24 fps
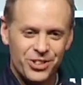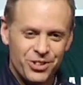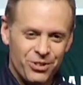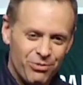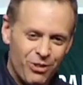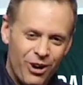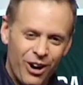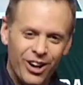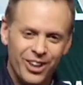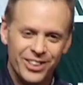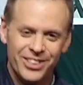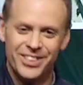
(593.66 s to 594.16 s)
to
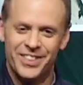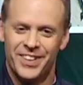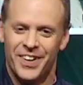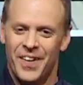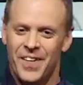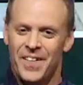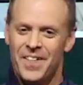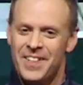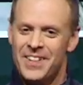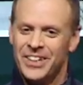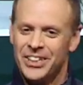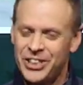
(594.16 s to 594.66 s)
Ron's
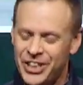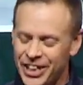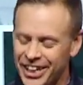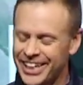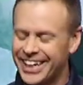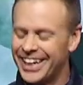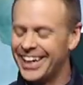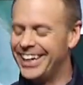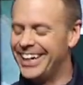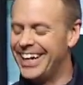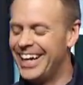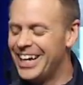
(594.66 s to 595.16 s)

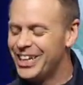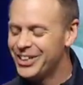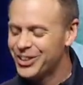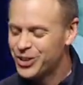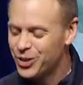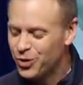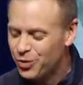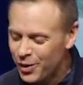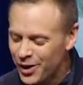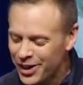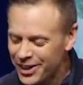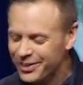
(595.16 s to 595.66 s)
Chicken as
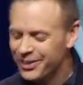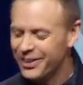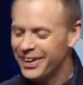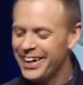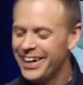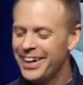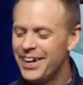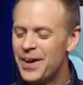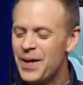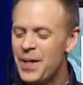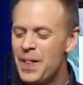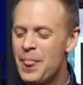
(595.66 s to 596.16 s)

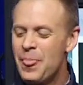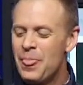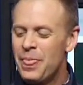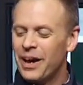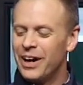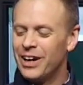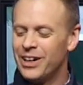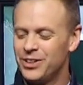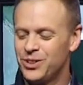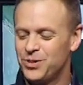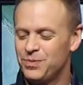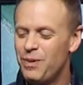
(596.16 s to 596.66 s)
quickly
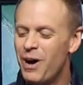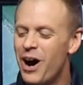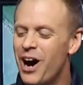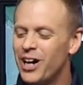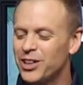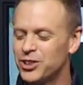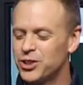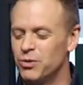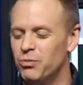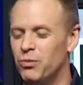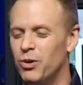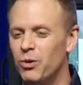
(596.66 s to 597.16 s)
as
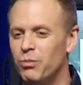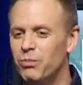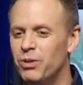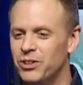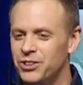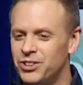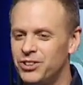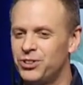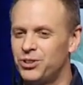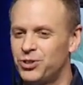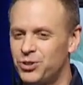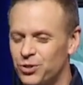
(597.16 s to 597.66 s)
possible
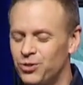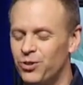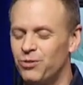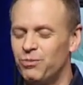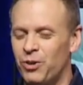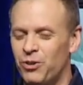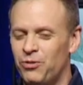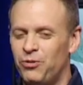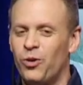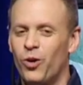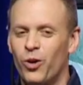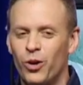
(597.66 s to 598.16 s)

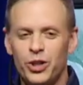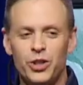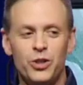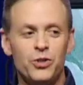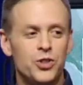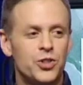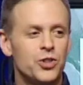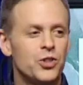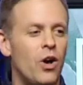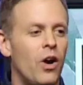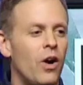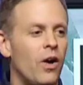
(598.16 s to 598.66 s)
before you
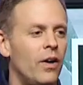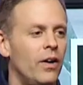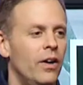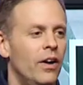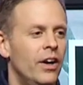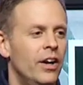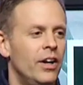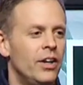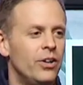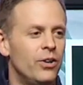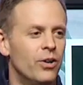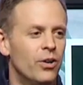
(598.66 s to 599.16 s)
start
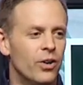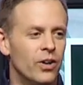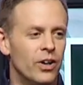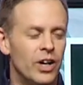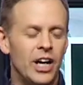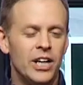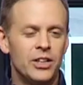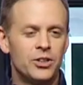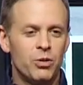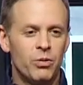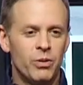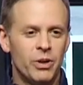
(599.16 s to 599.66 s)
your uh,
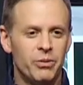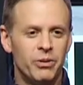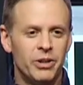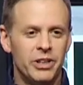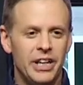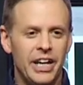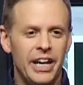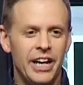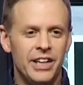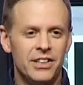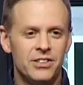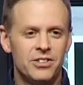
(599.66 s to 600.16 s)
21
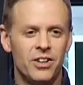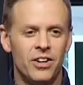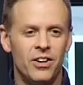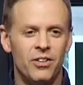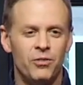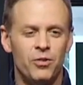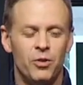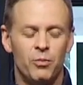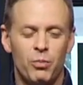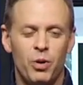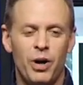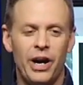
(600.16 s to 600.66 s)
days
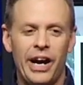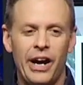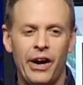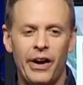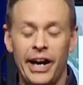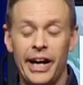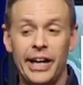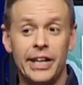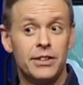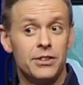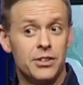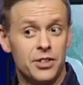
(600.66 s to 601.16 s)
of prayer
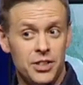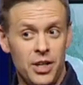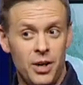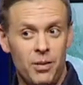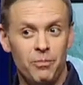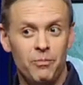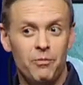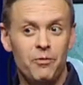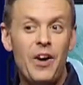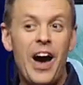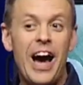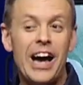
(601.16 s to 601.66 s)
and
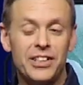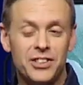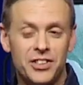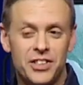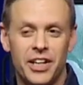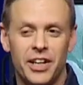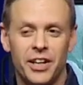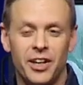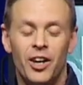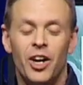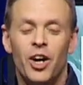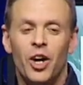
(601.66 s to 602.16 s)
some
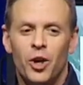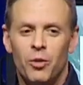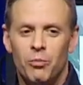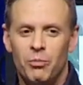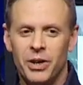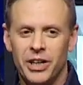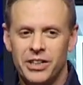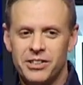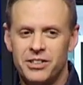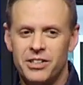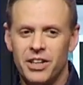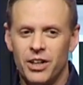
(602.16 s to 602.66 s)
fasting
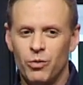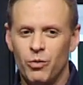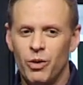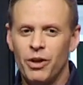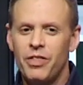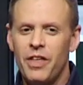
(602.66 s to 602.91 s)
mixed in with